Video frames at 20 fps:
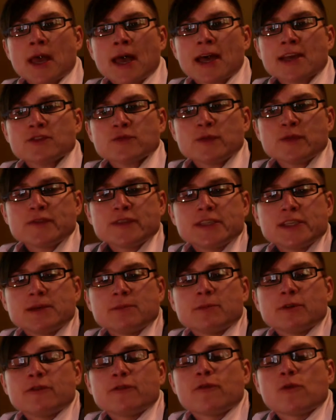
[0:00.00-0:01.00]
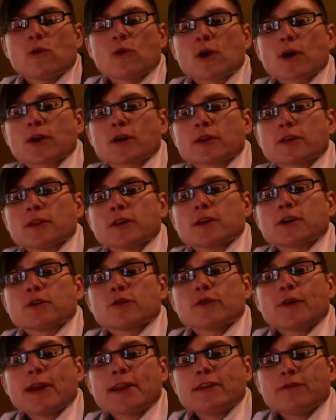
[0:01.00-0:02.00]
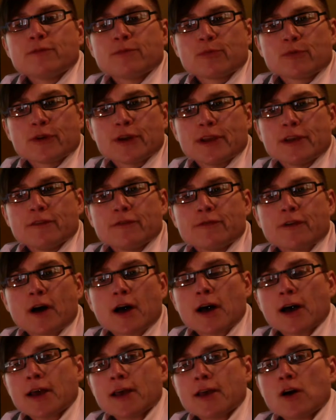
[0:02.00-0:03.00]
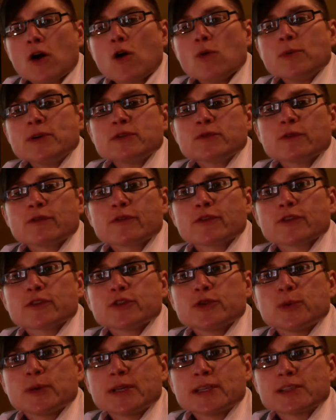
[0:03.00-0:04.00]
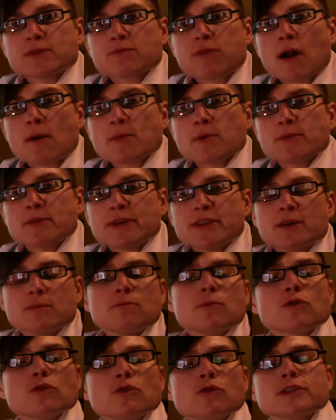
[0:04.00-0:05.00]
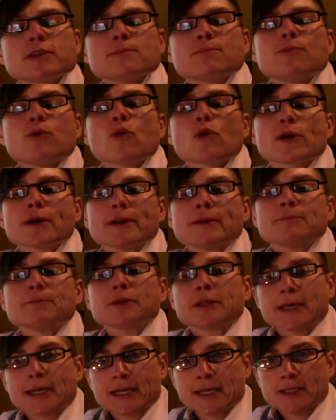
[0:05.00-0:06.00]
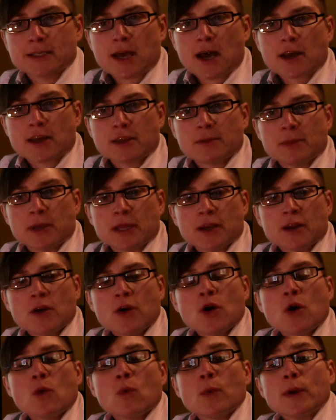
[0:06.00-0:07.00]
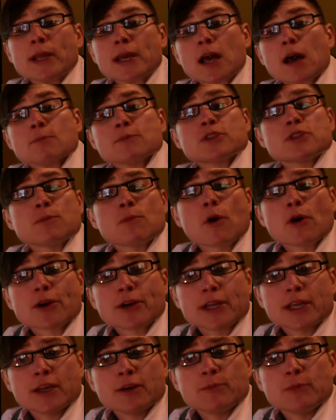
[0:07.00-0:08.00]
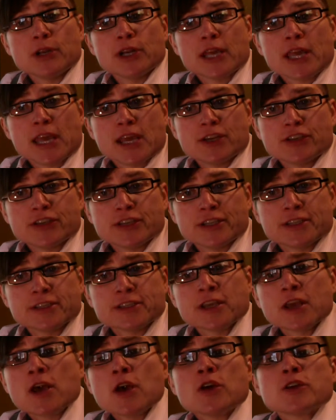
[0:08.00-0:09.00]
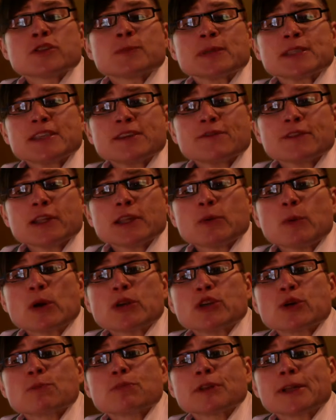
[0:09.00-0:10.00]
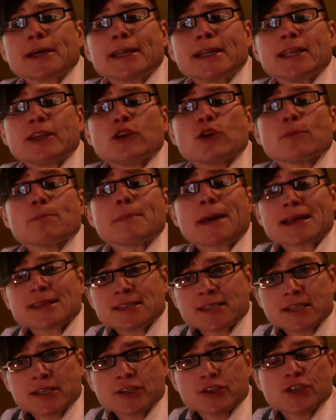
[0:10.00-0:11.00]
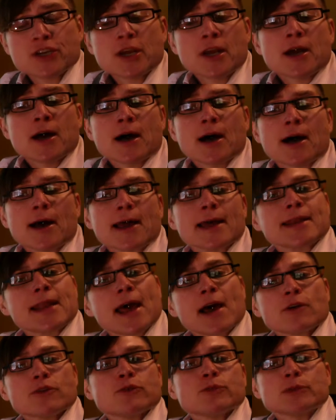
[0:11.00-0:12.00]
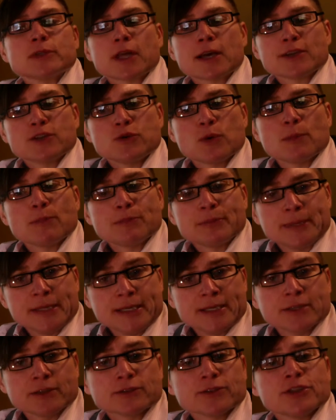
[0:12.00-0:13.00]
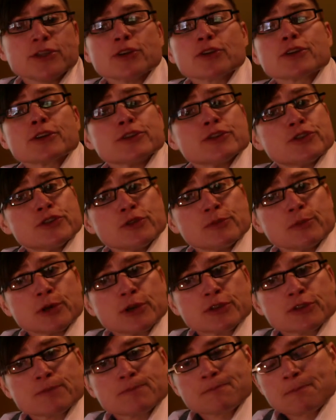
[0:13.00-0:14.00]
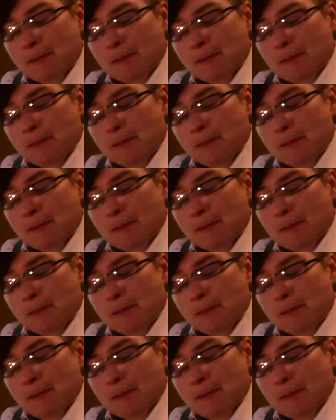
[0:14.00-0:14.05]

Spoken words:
As we've seen before, the creative brief, I always refer to it as probably the most important planning document when it comes to marketing communications, specifically when you're planning your message and how you would like to appeal to your consumers.